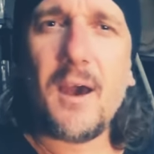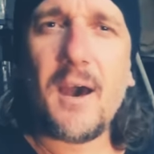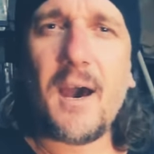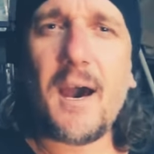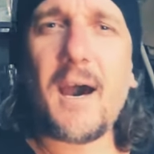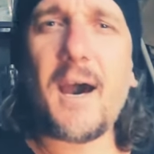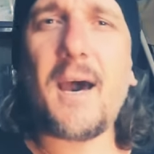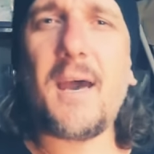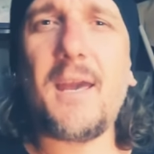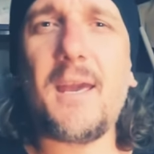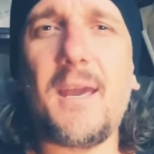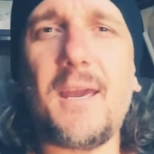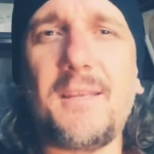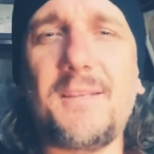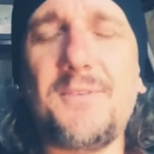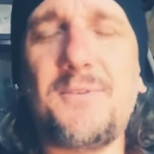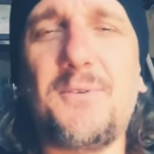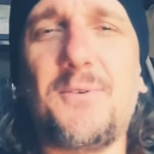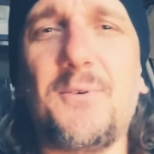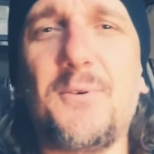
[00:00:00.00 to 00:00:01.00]
Hi
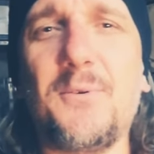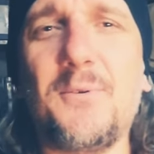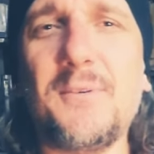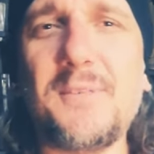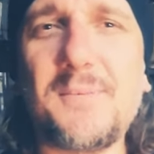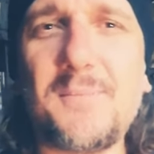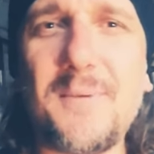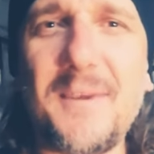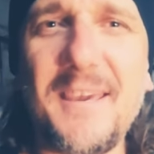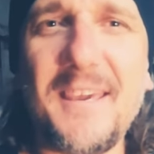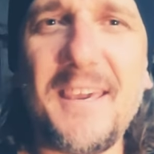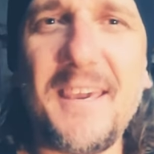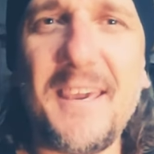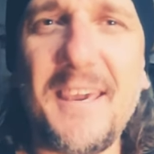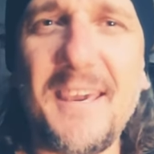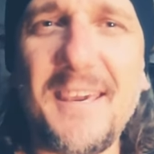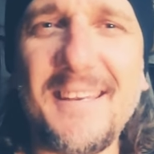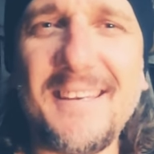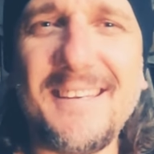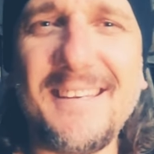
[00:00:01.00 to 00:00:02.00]
Andrew, it's me
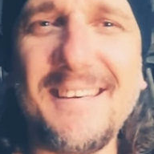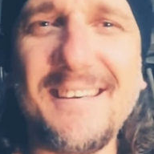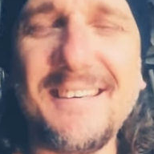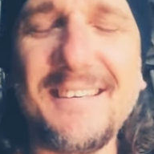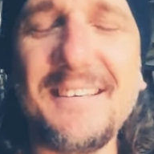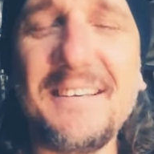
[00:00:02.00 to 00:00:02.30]
again.